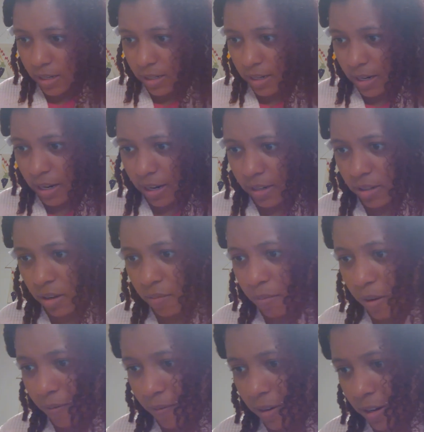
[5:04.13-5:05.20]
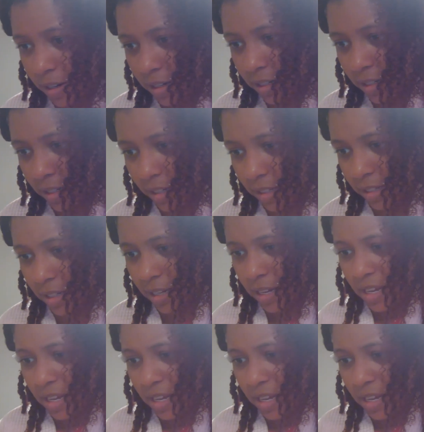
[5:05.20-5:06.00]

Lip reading: shed hairs off my fingers because